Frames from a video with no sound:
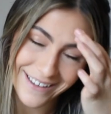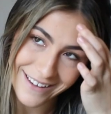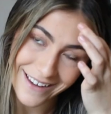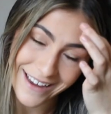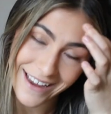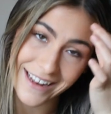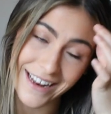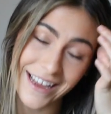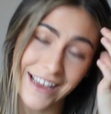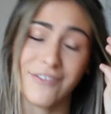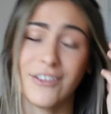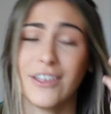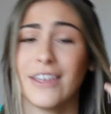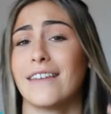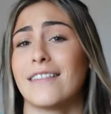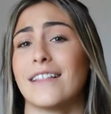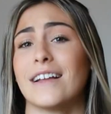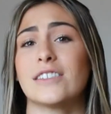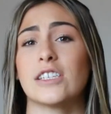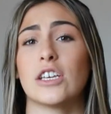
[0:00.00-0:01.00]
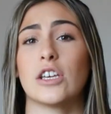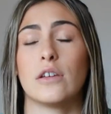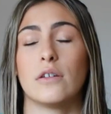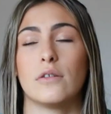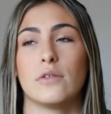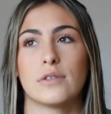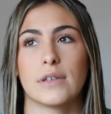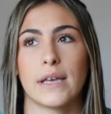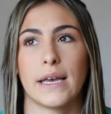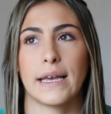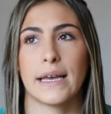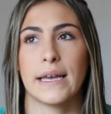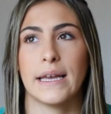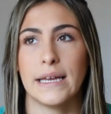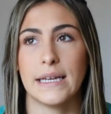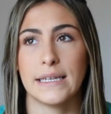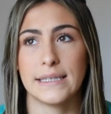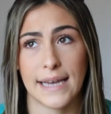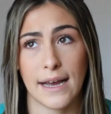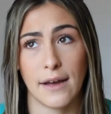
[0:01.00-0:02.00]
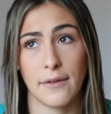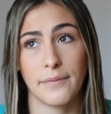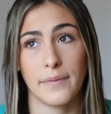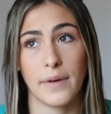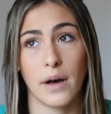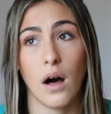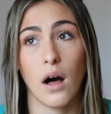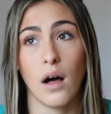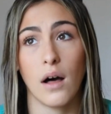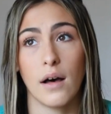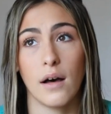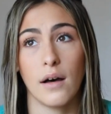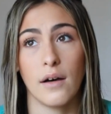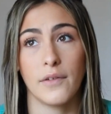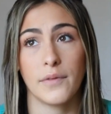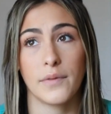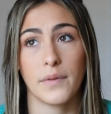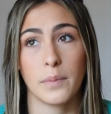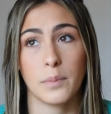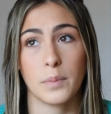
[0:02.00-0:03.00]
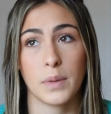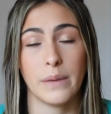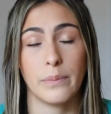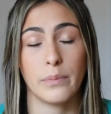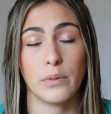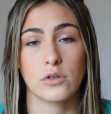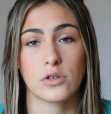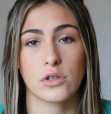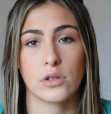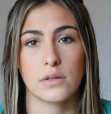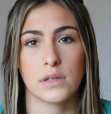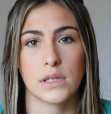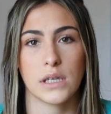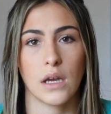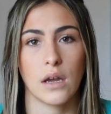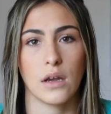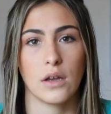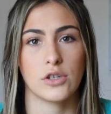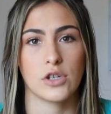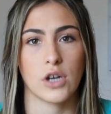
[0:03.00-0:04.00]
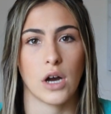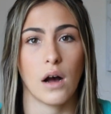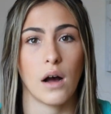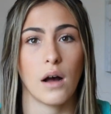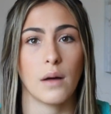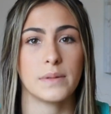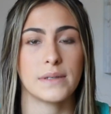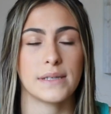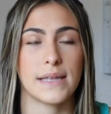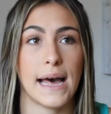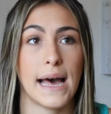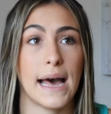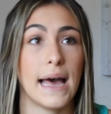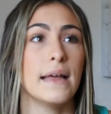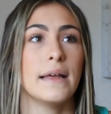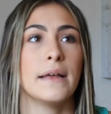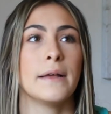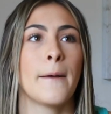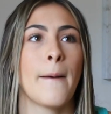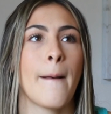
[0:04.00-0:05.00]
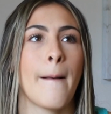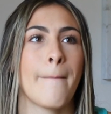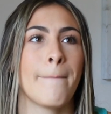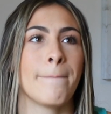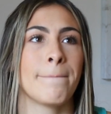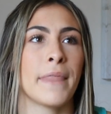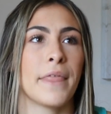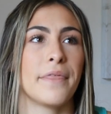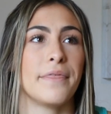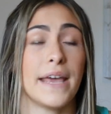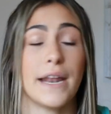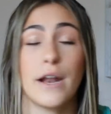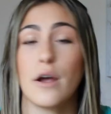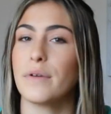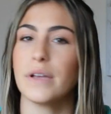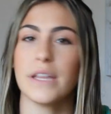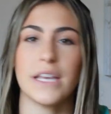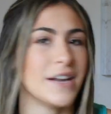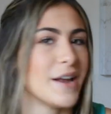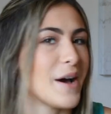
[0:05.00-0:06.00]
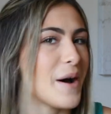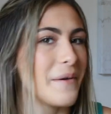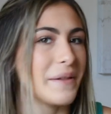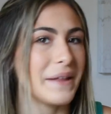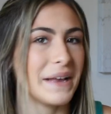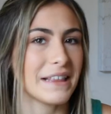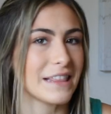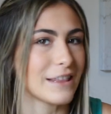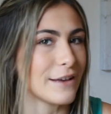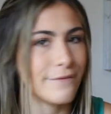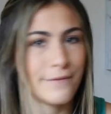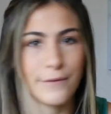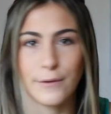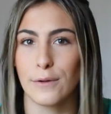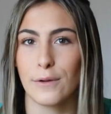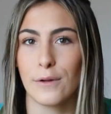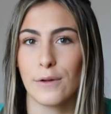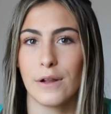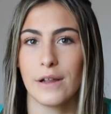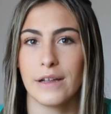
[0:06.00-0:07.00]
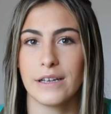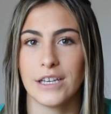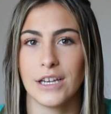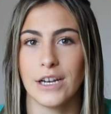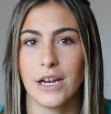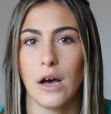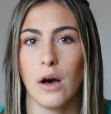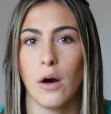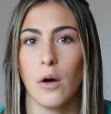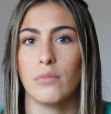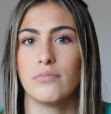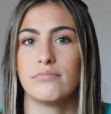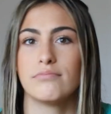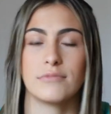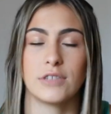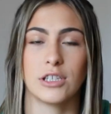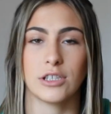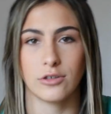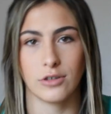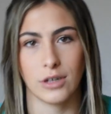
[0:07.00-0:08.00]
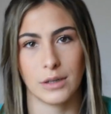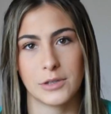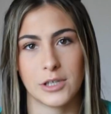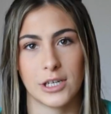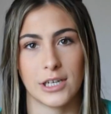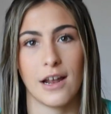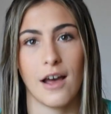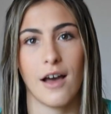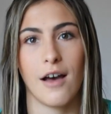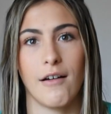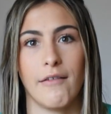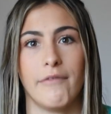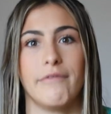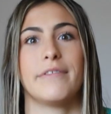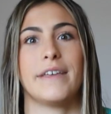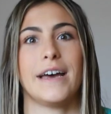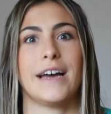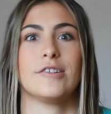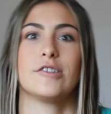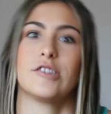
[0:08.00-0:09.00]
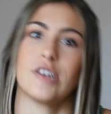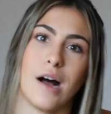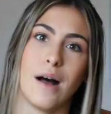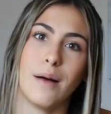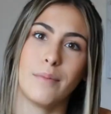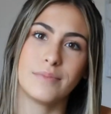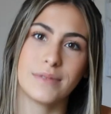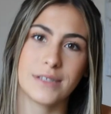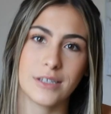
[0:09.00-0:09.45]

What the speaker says: And I feel like that's a huge like downfall of people choosing jobs that they don't really know like the full, description of that job.